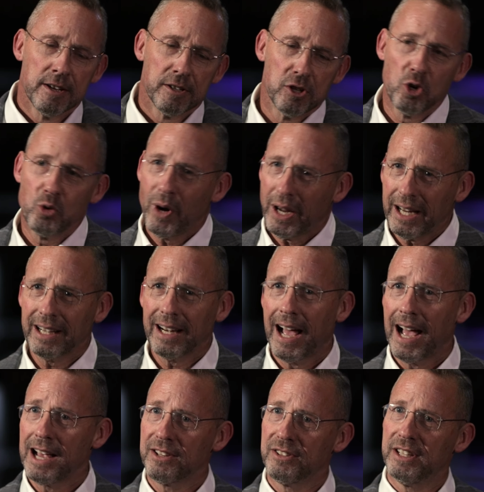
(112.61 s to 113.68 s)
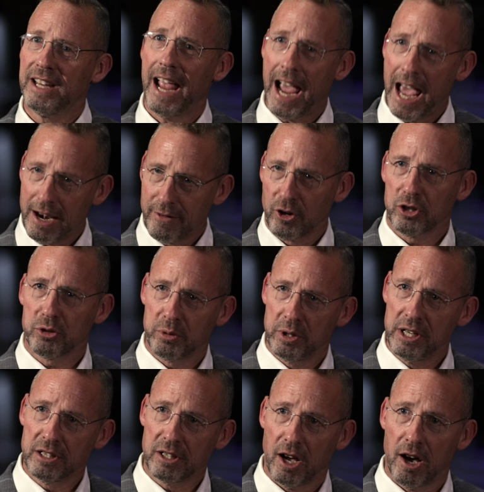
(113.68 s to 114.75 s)
to recognize the
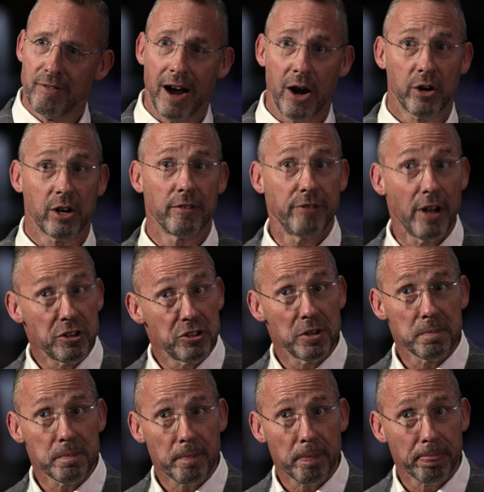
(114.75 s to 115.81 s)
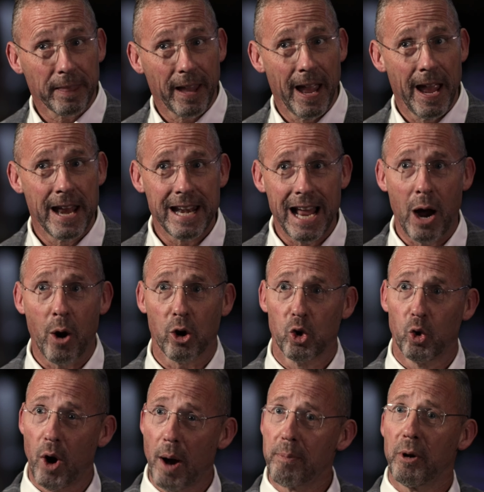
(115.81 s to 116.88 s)
anniversaries of our confession and our
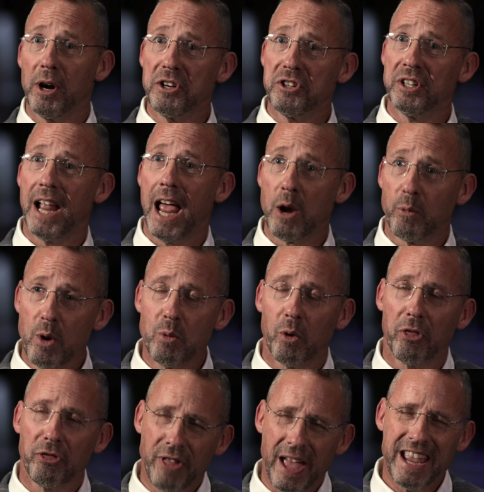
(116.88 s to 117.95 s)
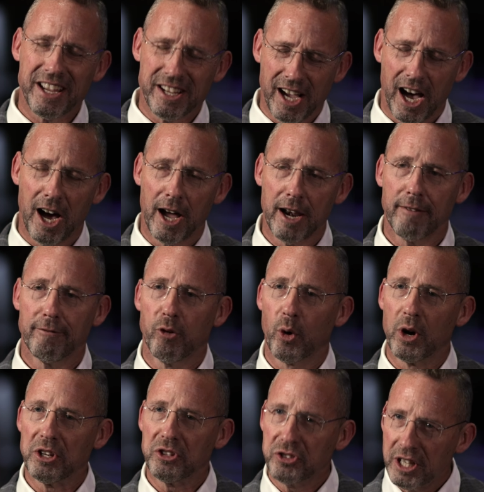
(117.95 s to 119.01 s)
cooperation, and we will thank God
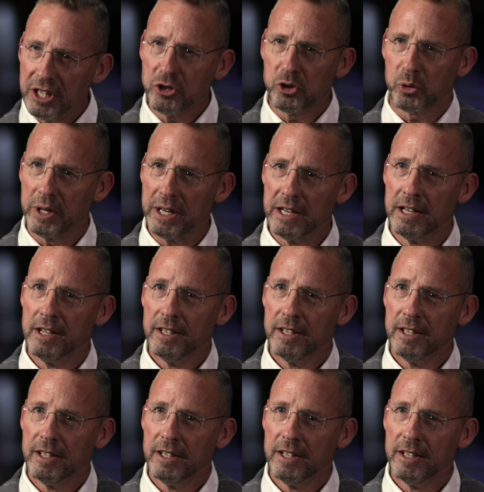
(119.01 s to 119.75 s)
for a century